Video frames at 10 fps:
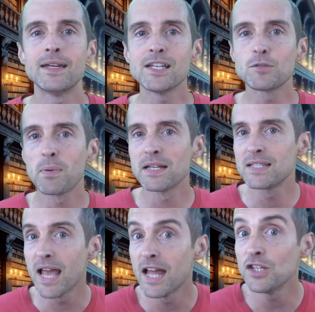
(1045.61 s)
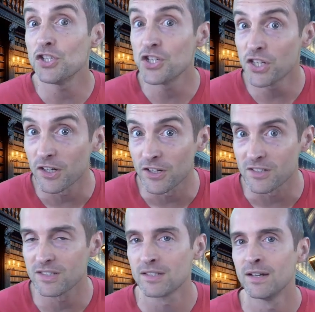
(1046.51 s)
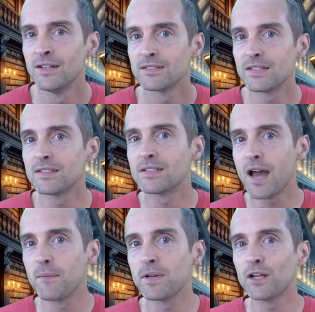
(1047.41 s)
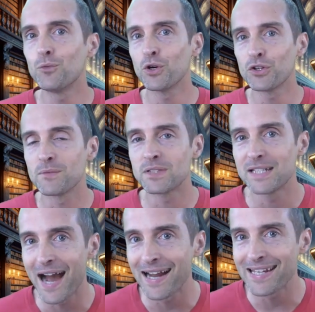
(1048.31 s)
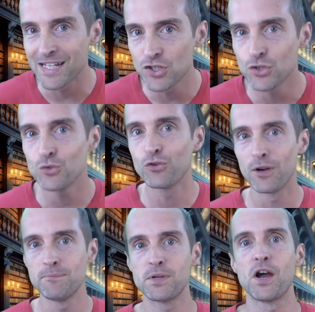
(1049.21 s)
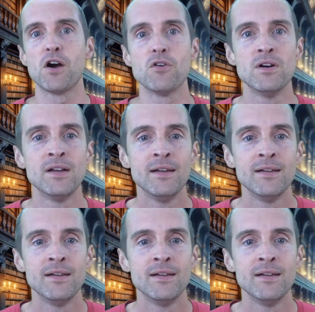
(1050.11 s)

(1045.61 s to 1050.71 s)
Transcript: It's been 10 years since Dominic Williams got into crypto,